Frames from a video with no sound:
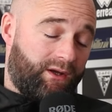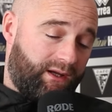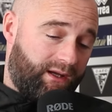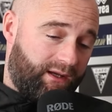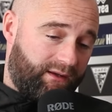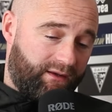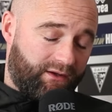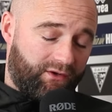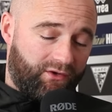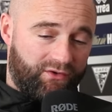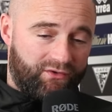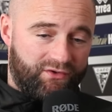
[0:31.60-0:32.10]

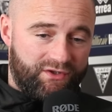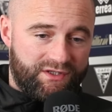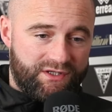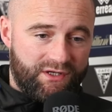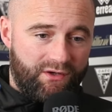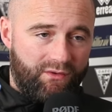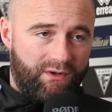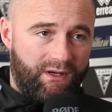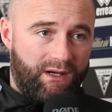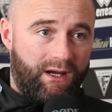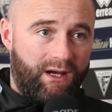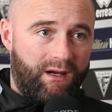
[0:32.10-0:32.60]
had a good
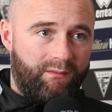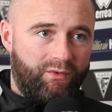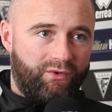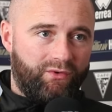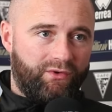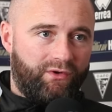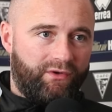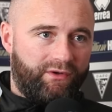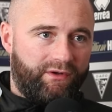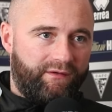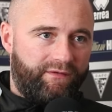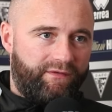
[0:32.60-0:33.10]
result at
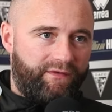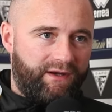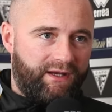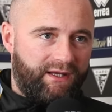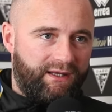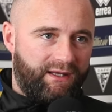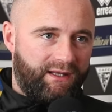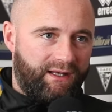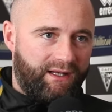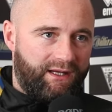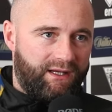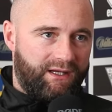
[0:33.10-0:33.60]
Hamilton on the
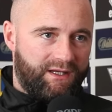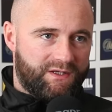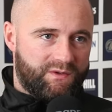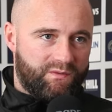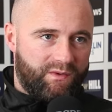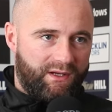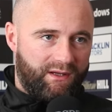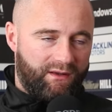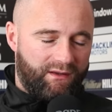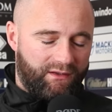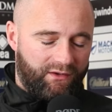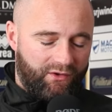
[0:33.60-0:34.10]
Friday night as
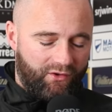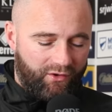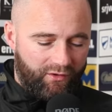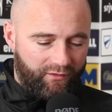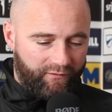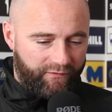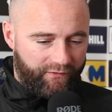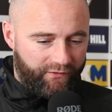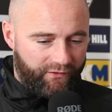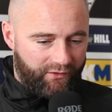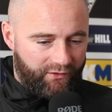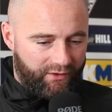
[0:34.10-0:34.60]
well and
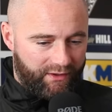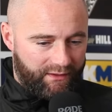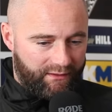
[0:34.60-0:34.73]
got through,